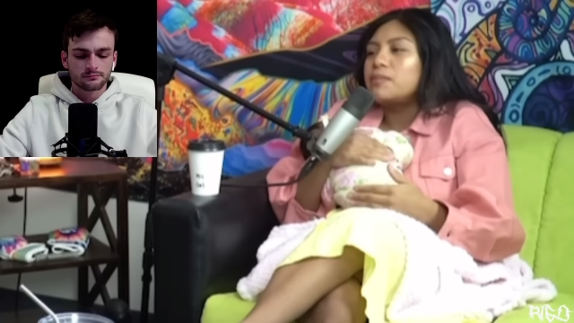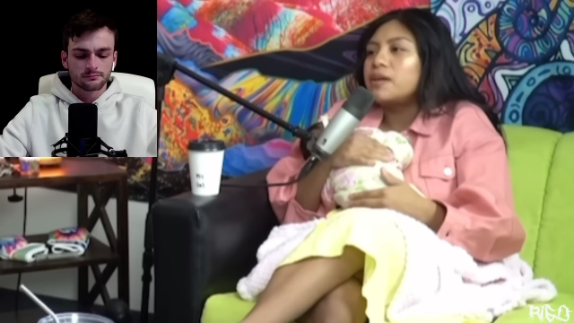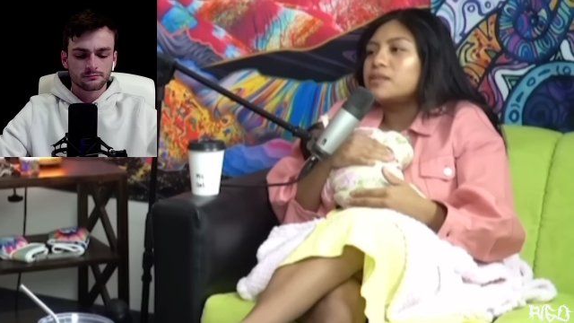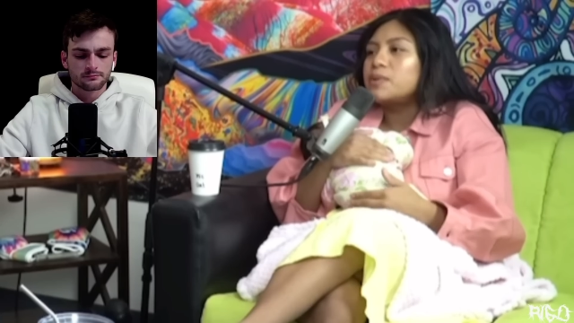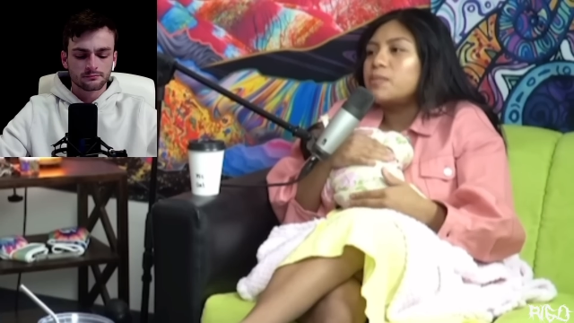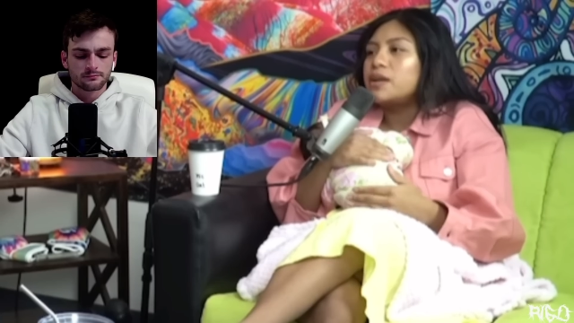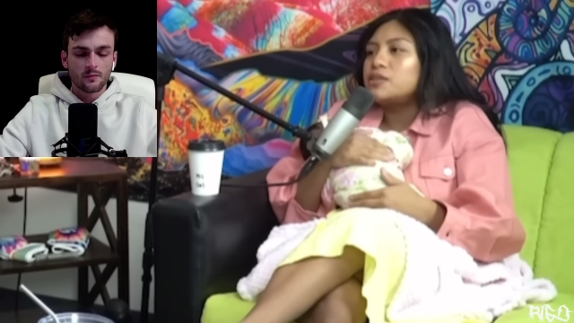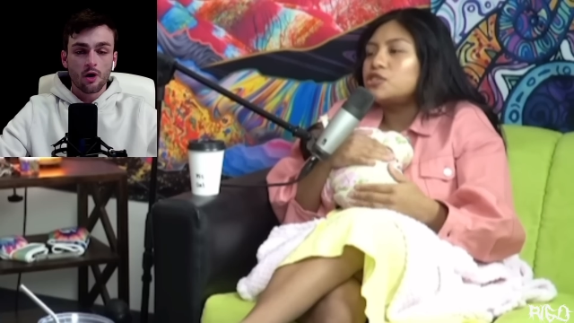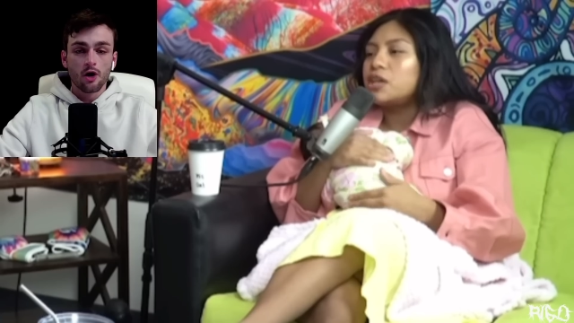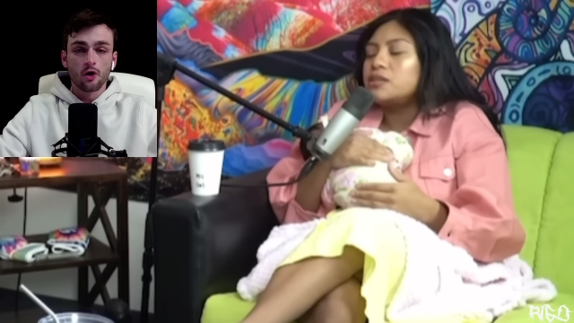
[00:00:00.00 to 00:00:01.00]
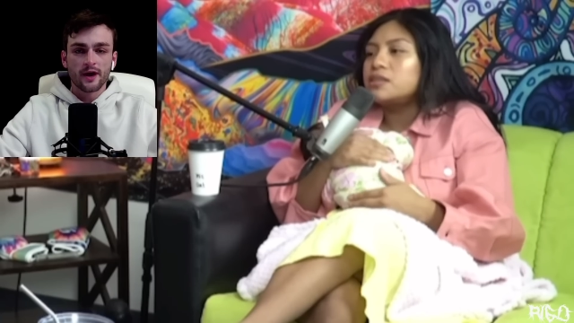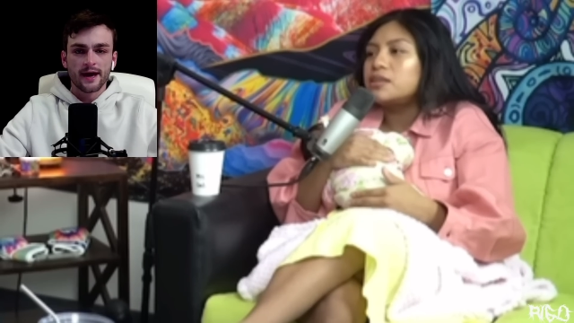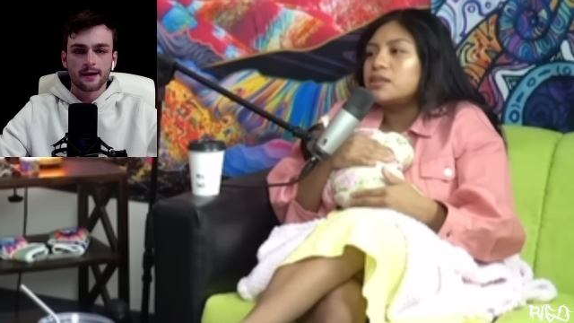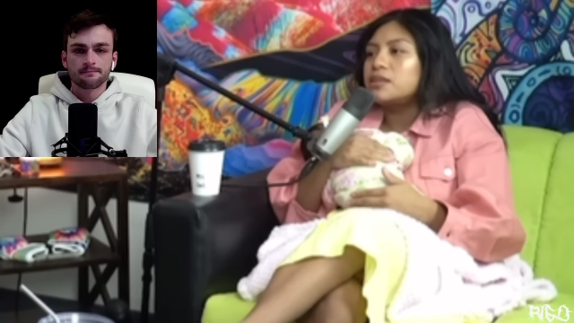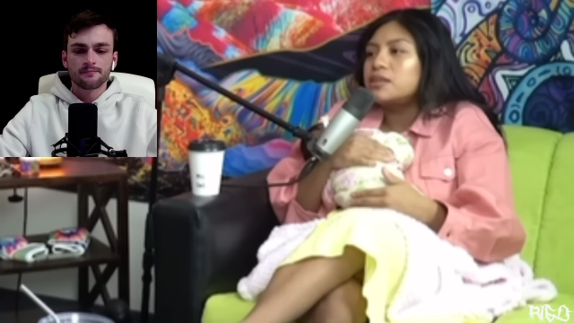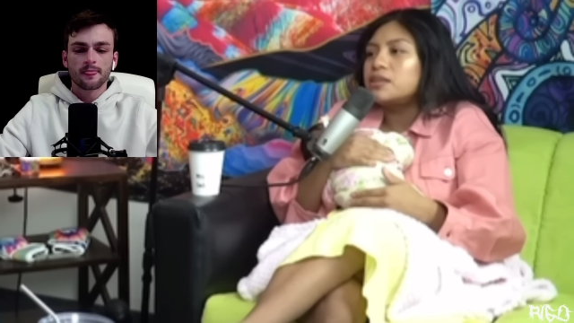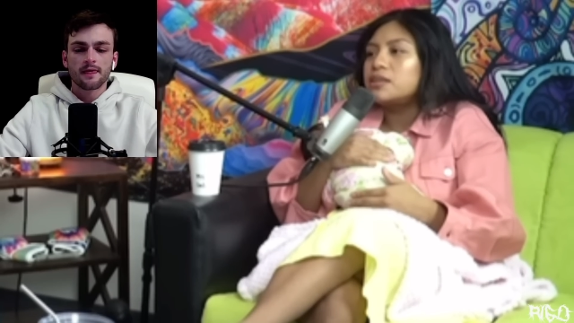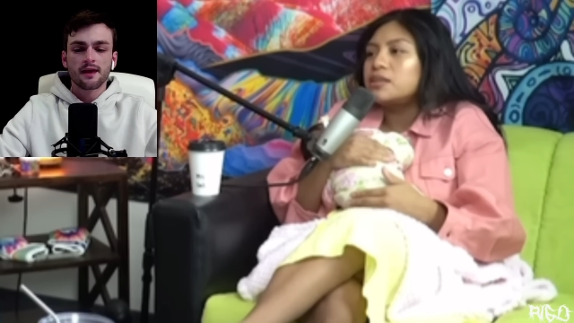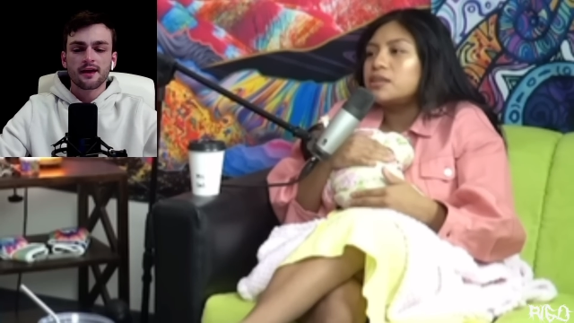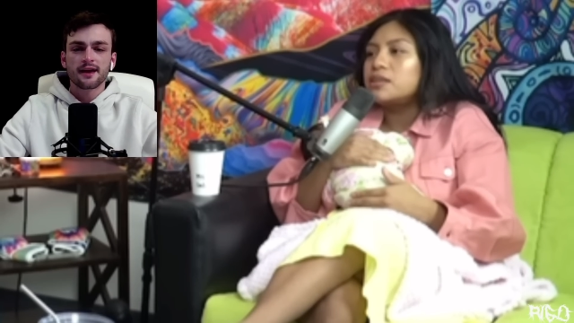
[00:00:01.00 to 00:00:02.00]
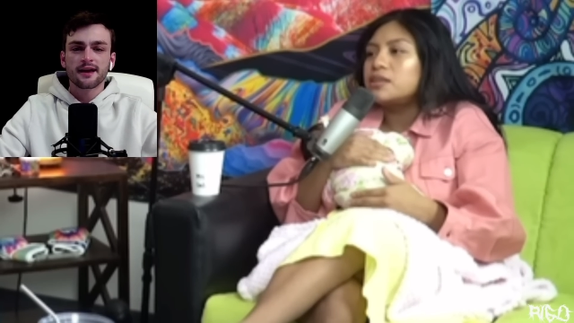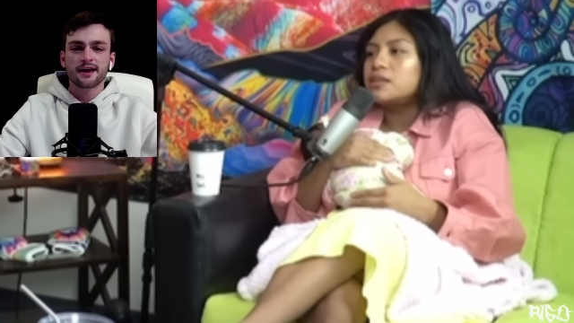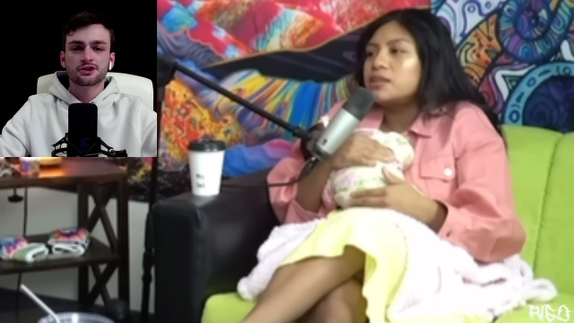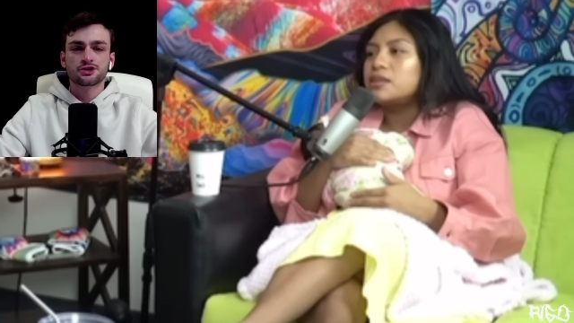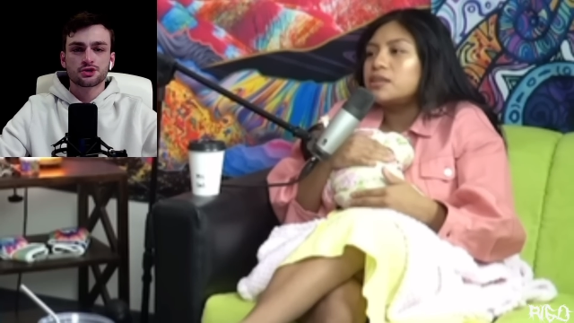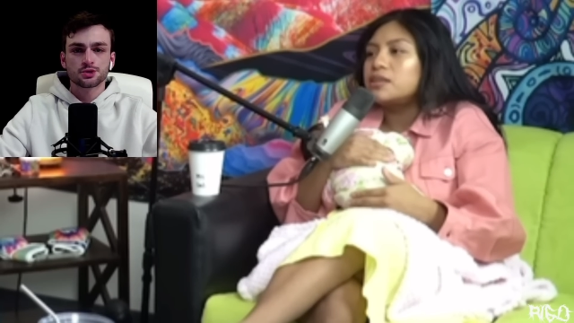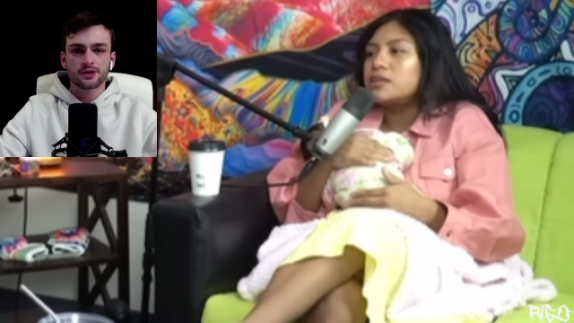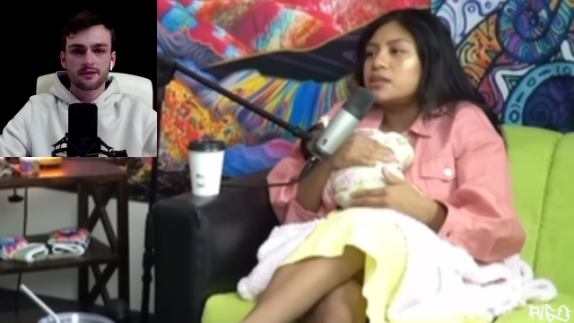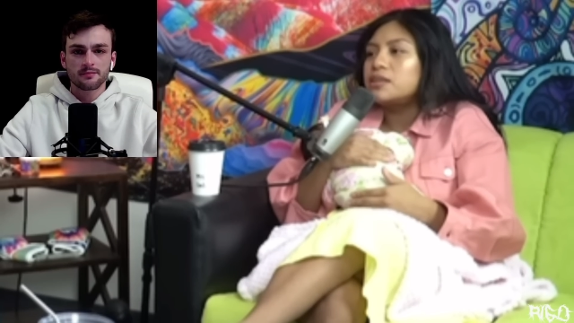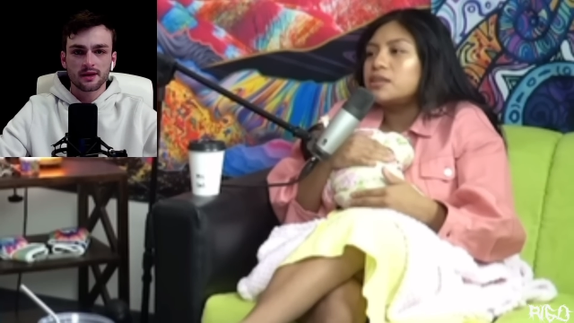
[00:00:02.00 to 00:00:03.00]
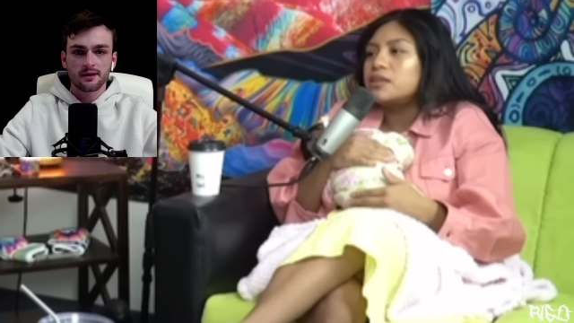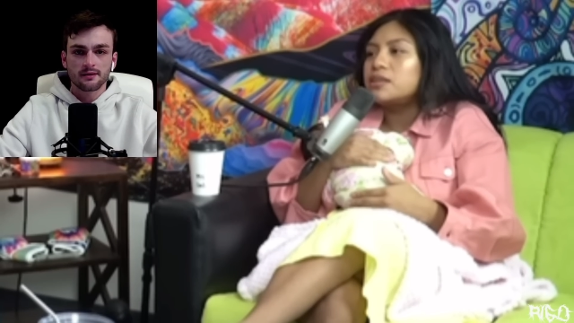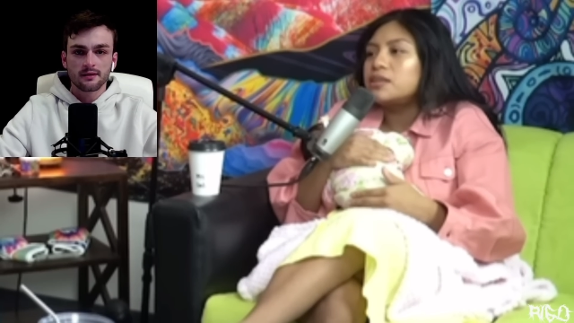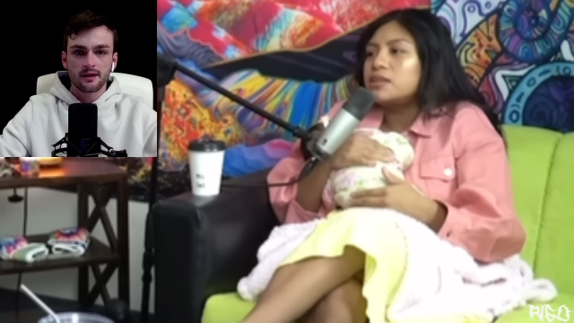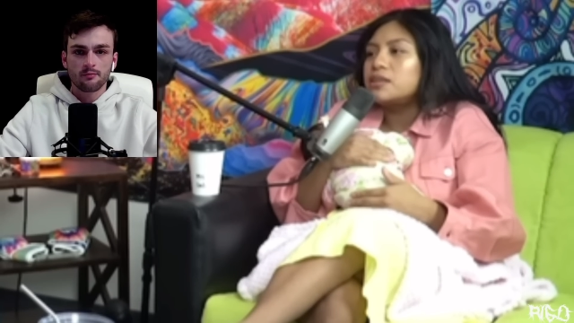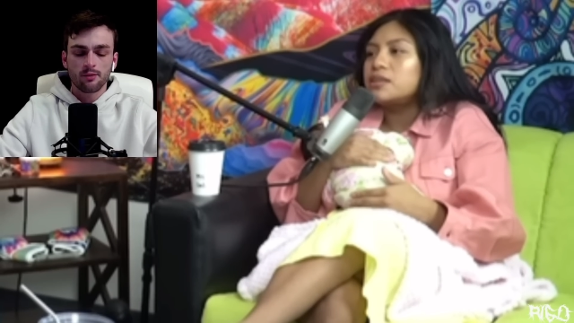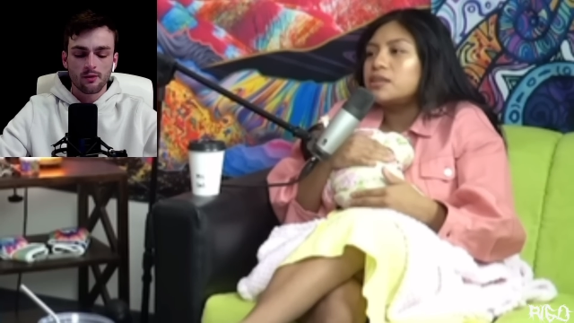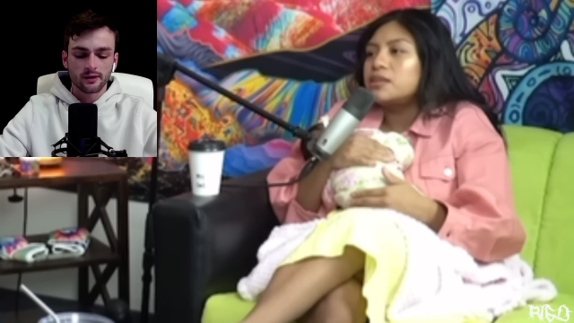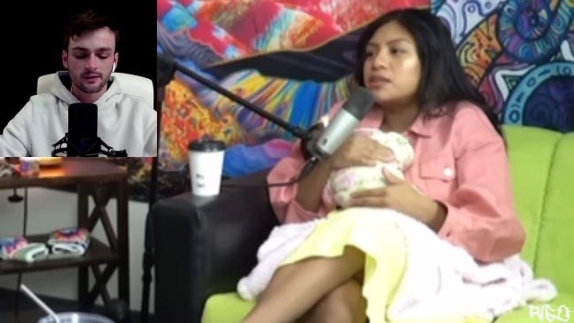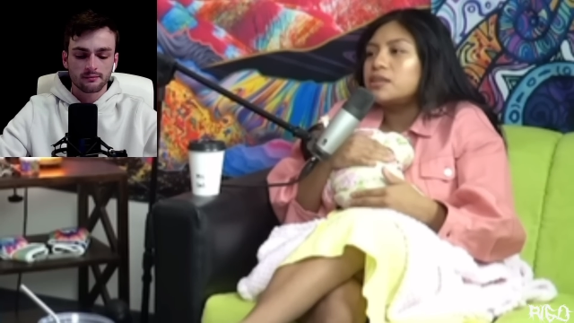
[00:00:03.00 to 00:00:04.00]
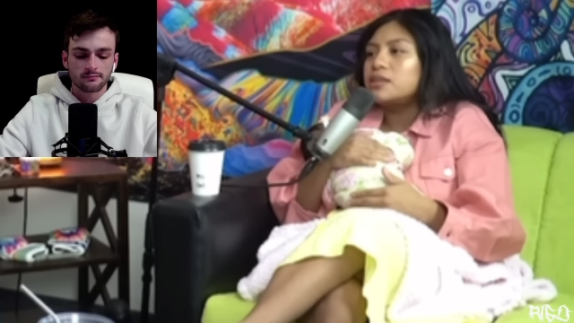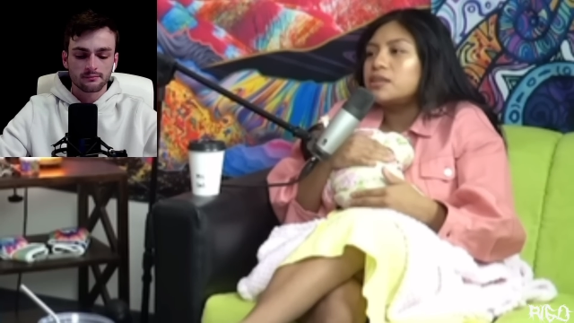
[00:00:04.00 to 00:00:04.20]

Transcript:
Speaker 1: because my body's changing. Okay.
Speaker 2: Extremely important.